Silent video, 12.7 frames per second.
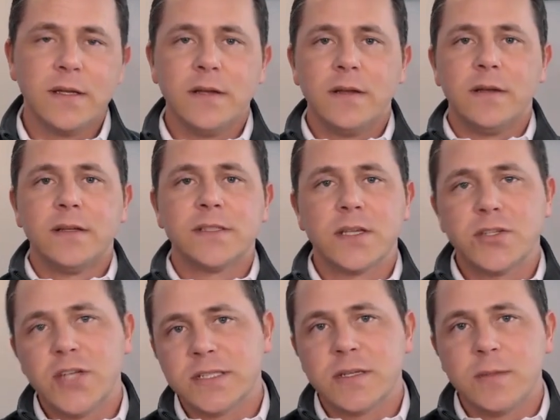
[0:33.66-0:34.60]

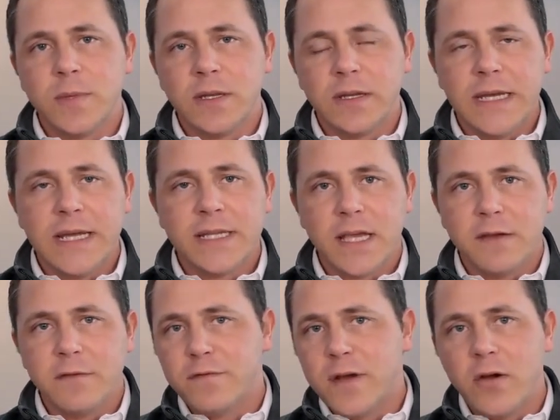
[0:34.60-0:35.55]
Suggestibility is a
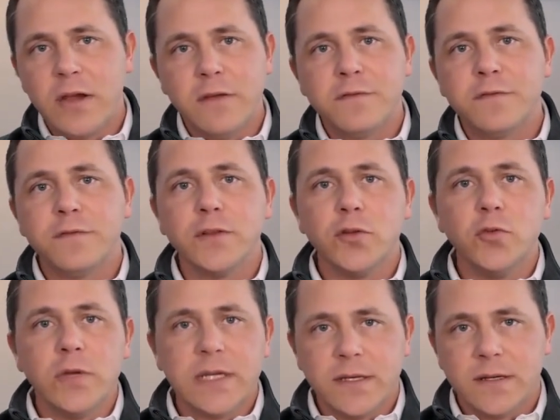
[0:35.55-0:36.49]
very
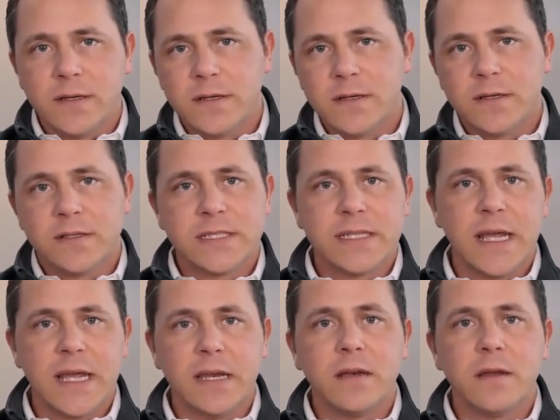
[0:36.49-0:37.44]
fluid
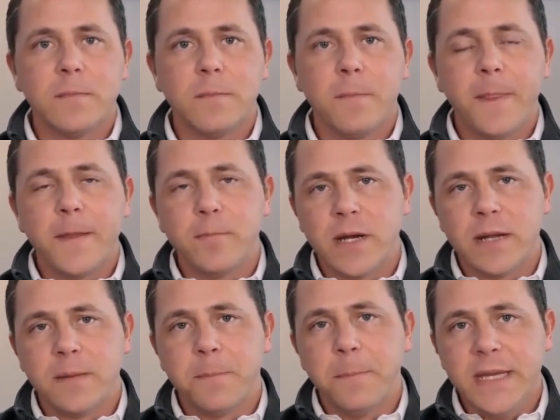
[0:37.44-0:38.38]
state, but
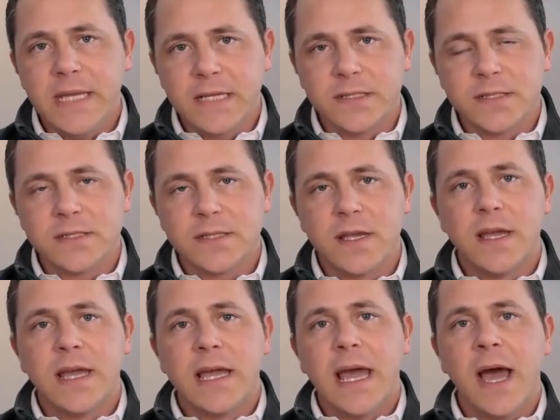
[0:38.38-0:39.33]
it means
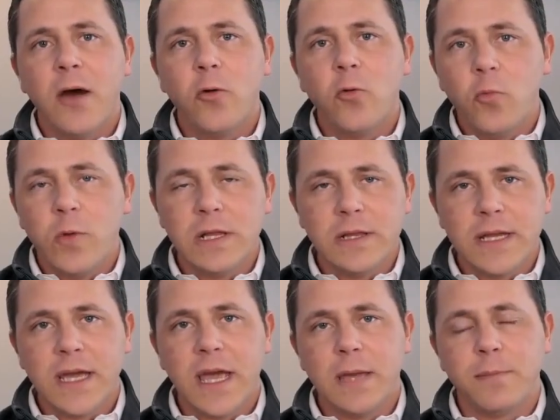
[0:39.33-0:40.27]
how
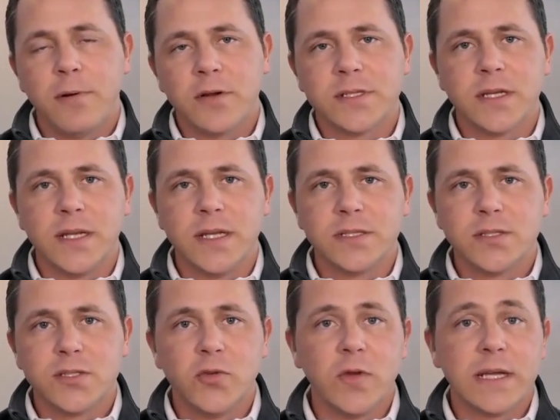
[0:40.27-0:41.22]
willing a person is
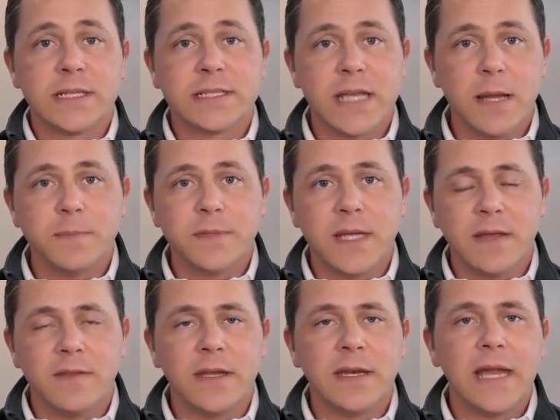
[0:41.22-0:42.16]
to accept and
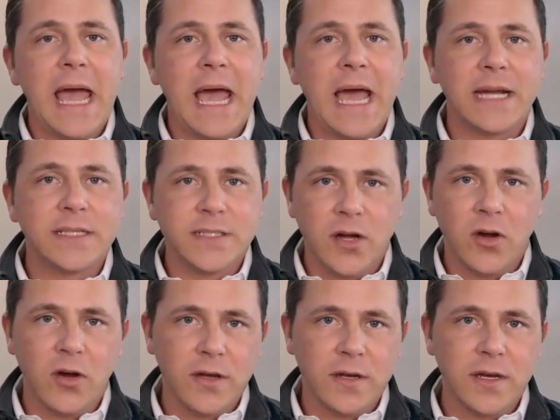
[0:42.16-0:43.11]
then act
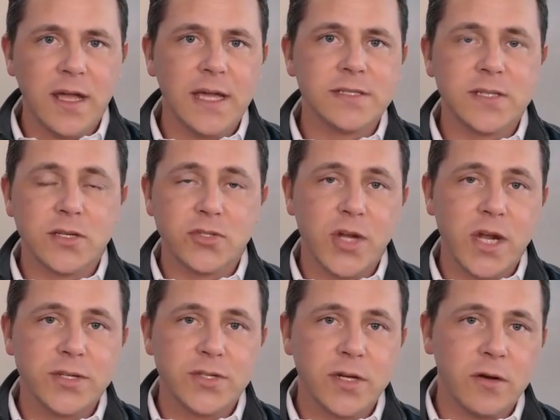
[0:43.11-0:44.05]
on a
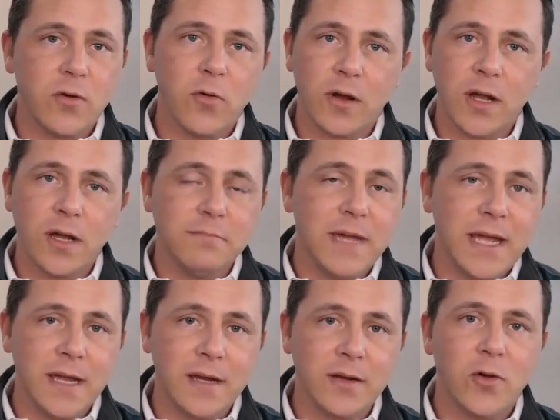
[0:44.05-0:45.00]
suggestion or
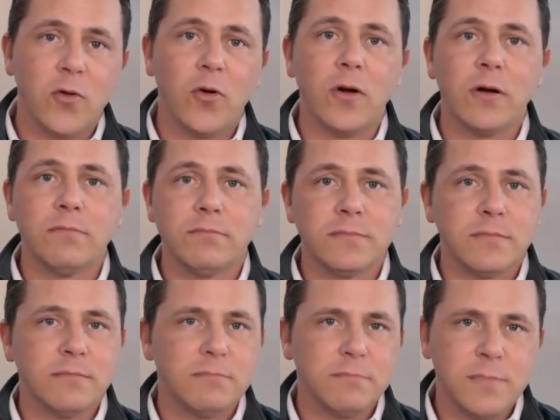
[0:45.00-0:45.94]
command or
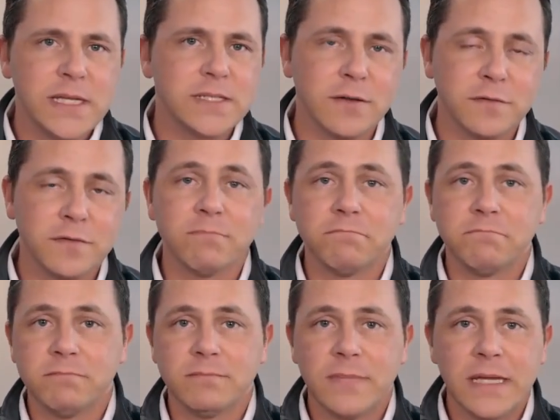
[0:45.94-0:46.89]
piece of
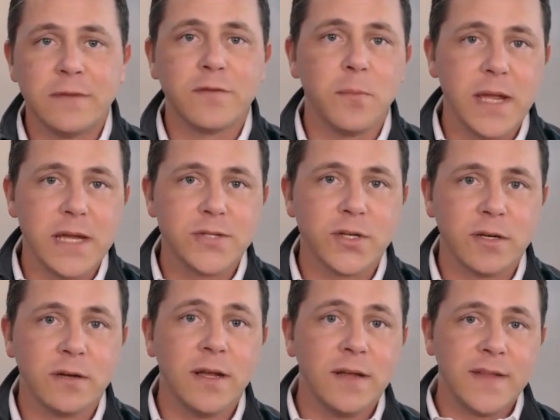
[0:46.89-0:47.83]

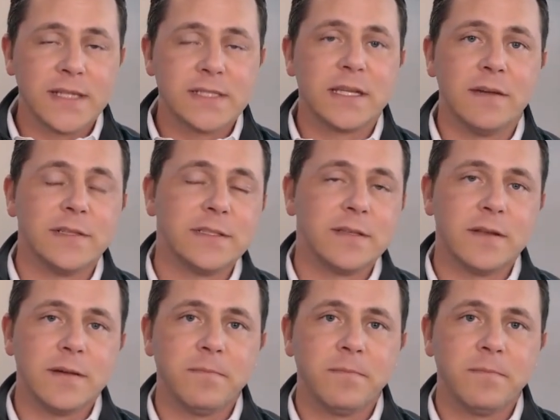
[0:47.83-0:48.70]
information that's given to them.